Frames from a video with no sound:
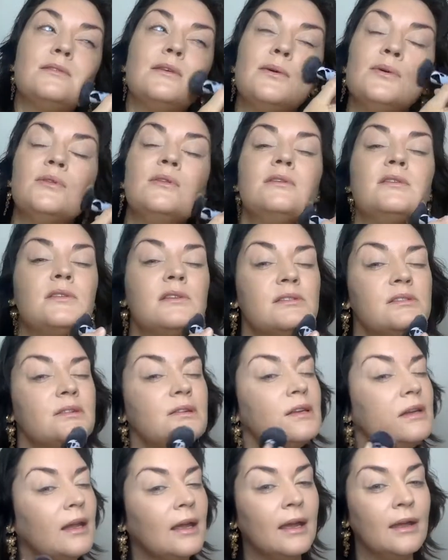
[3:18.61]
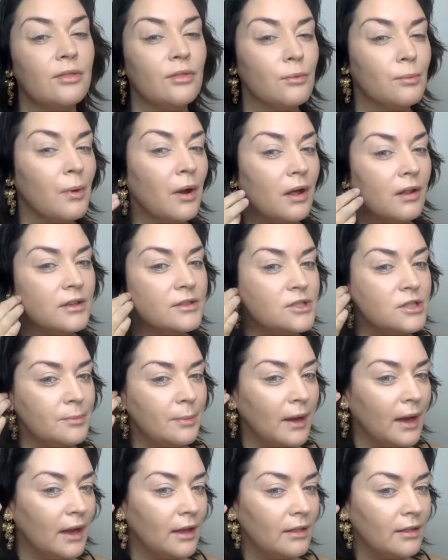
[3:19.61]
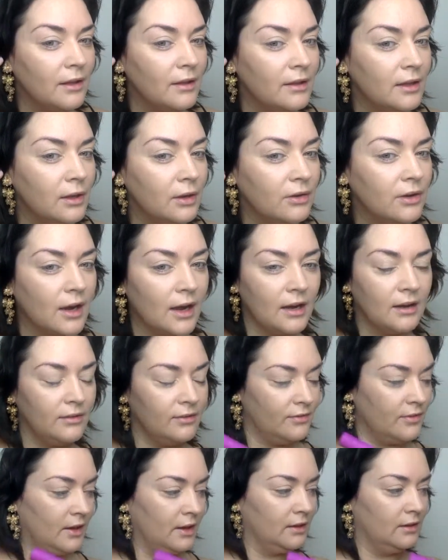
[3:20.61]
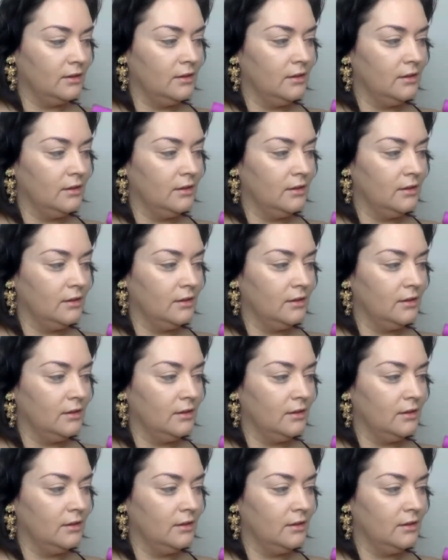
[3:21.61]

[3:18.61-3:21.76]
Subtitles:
So this is an Anthropologie buy. I thought they were kind of fun.